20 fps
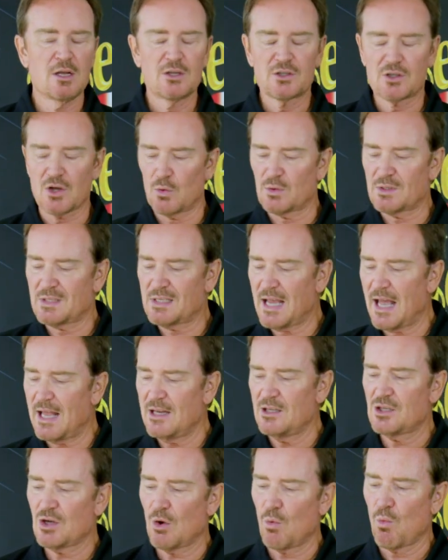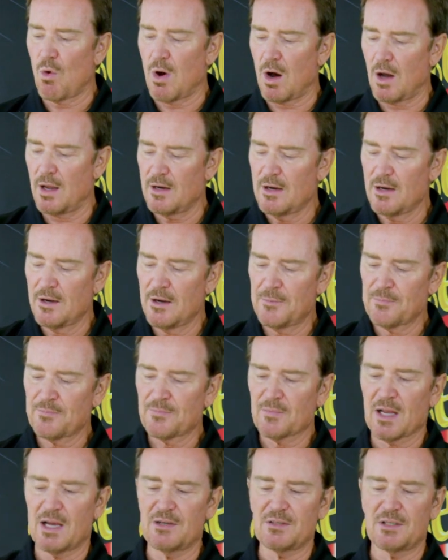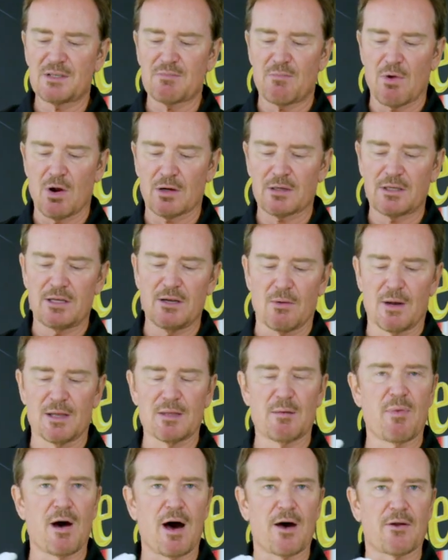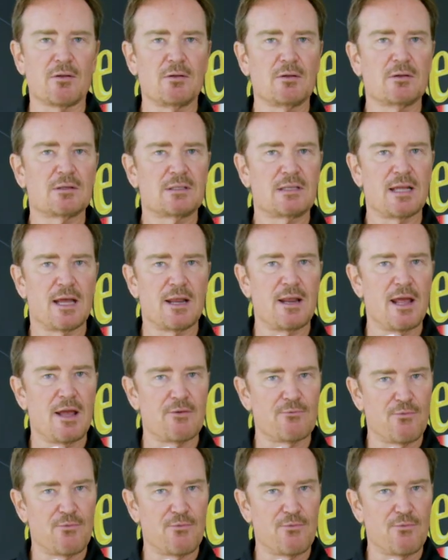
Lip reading: So 10:1, as it's marked here on the bottle, 10 and